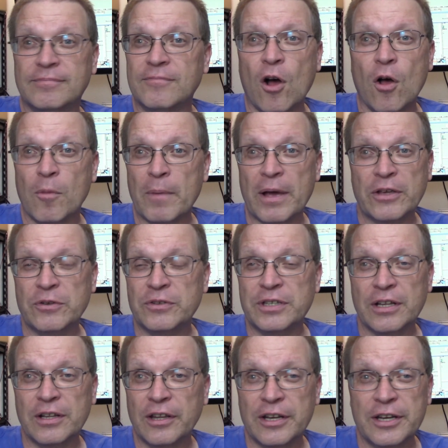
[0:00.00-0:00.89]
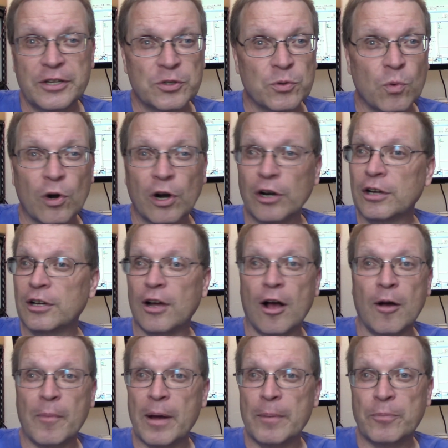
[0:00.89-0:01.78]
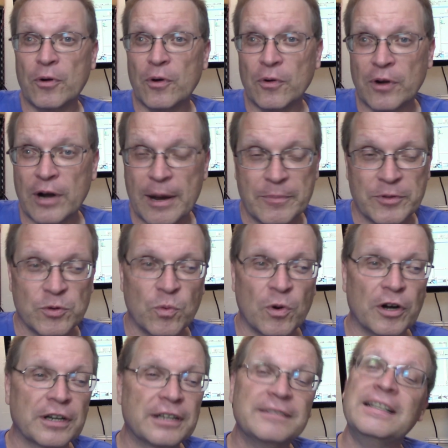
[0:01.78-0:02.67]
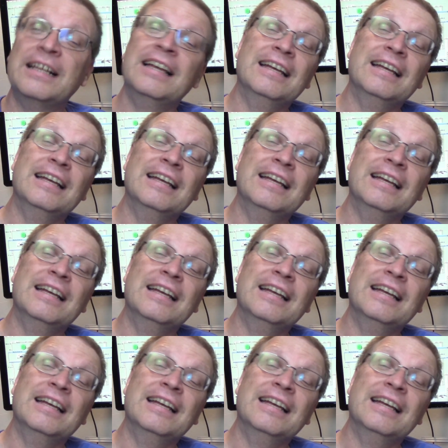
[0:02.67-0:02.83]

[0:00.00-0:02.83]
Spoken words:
All my utilities work, all my programs work.